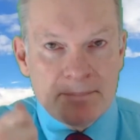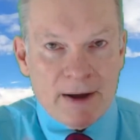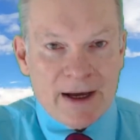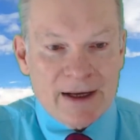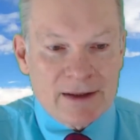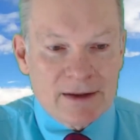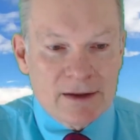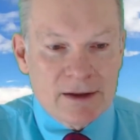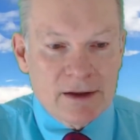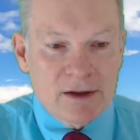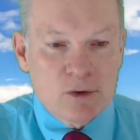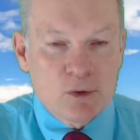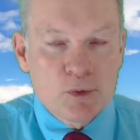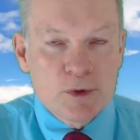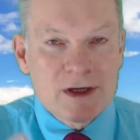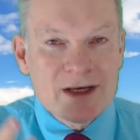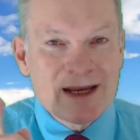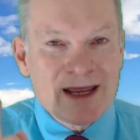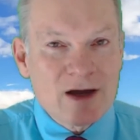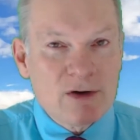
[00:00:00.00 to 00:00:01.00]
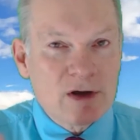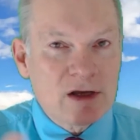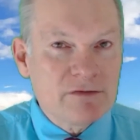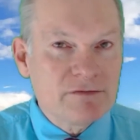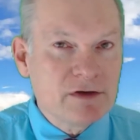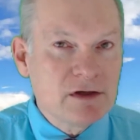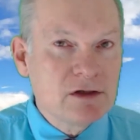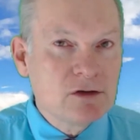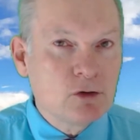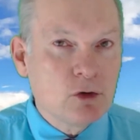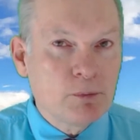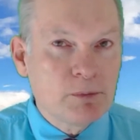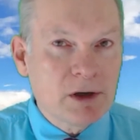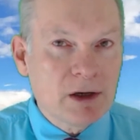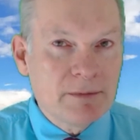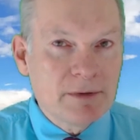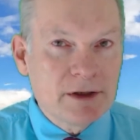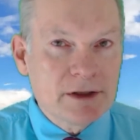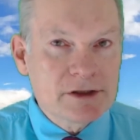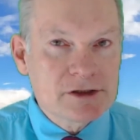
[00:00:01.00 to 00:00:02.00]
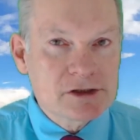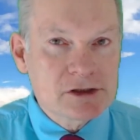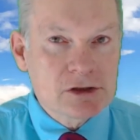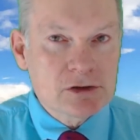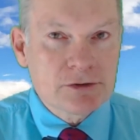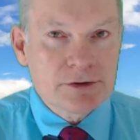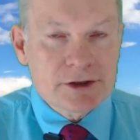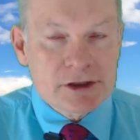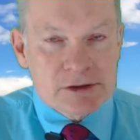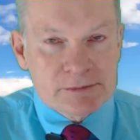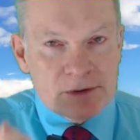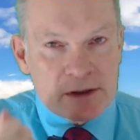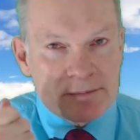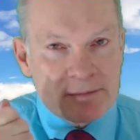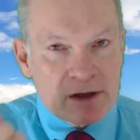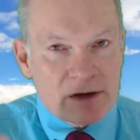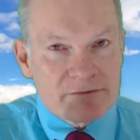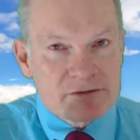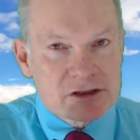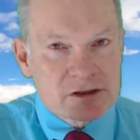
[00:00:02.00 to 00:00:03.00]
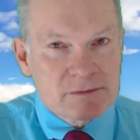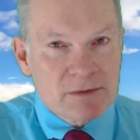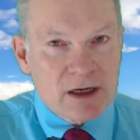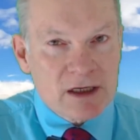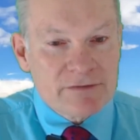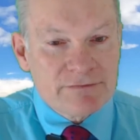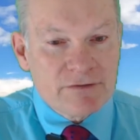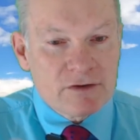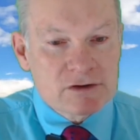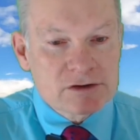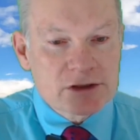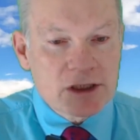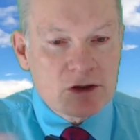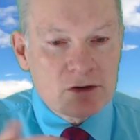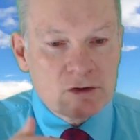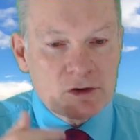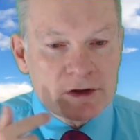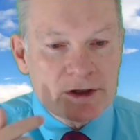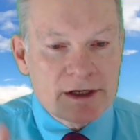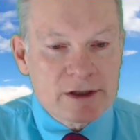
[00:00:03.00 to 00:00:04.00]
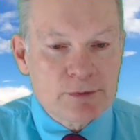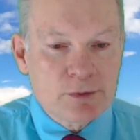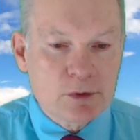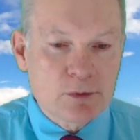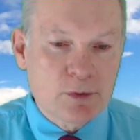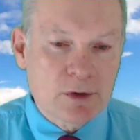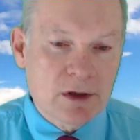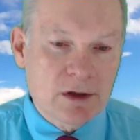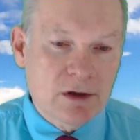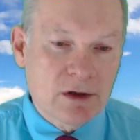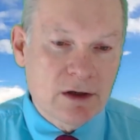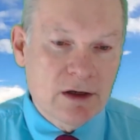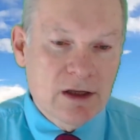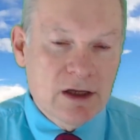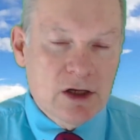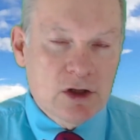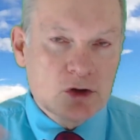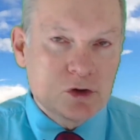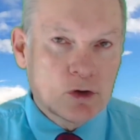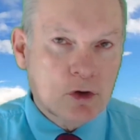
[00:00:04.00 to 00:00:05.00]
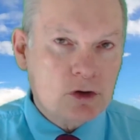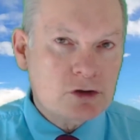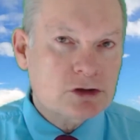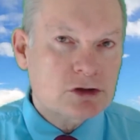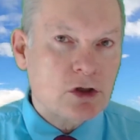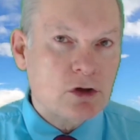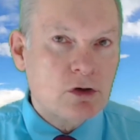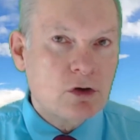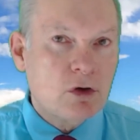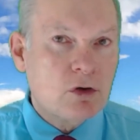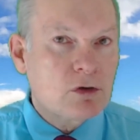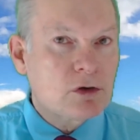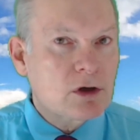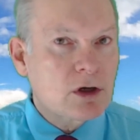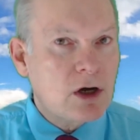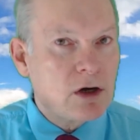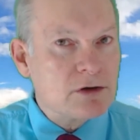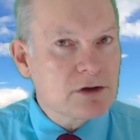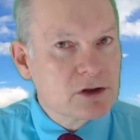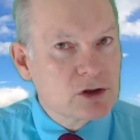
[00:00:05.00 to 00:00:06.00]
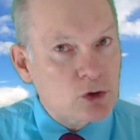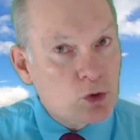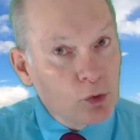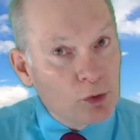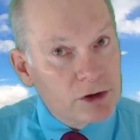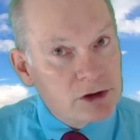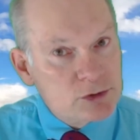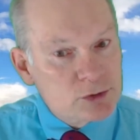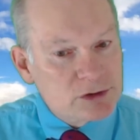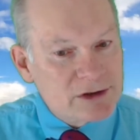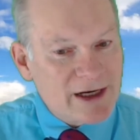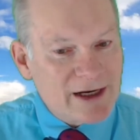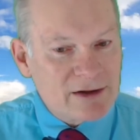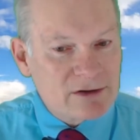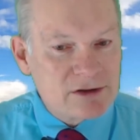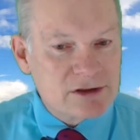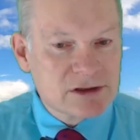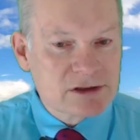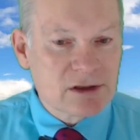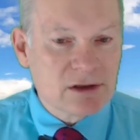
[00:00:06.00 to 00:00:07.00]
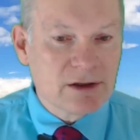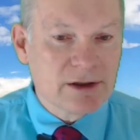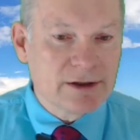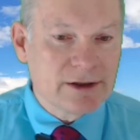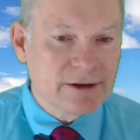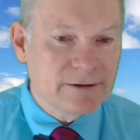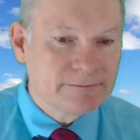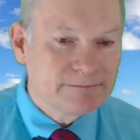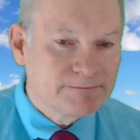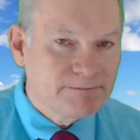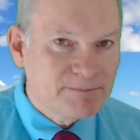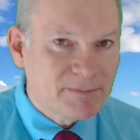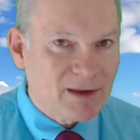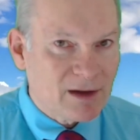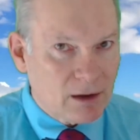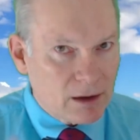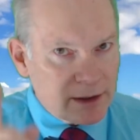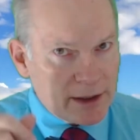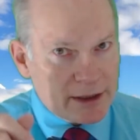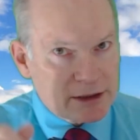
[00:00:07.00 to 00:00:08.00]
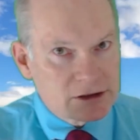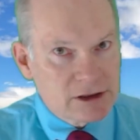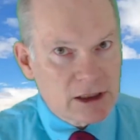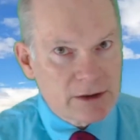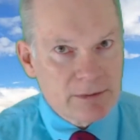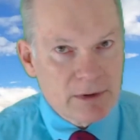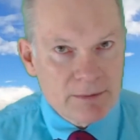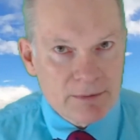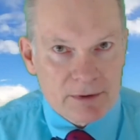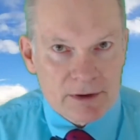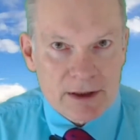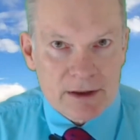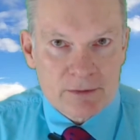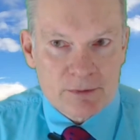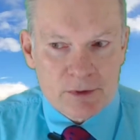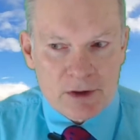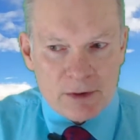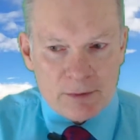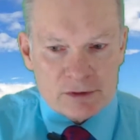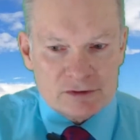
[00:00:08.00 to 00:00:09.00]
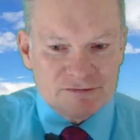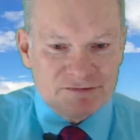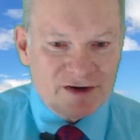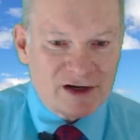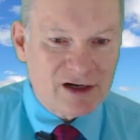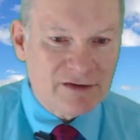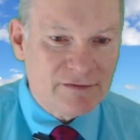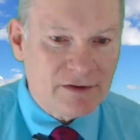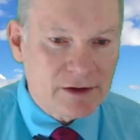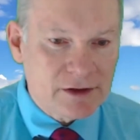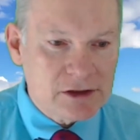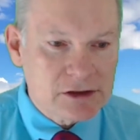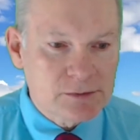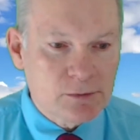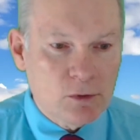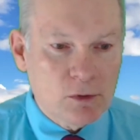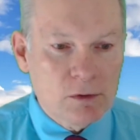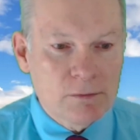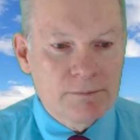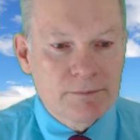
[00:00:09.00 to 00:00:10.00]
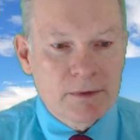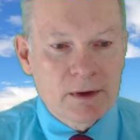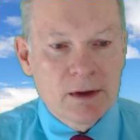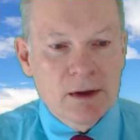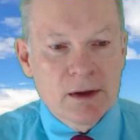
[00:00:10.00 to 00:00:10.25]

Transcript: But we now have indoor plumbing and sewage. People have smartphones they can connect with one another. Not so long ago, the toilets was outside. I actually remember that when I was very, very small.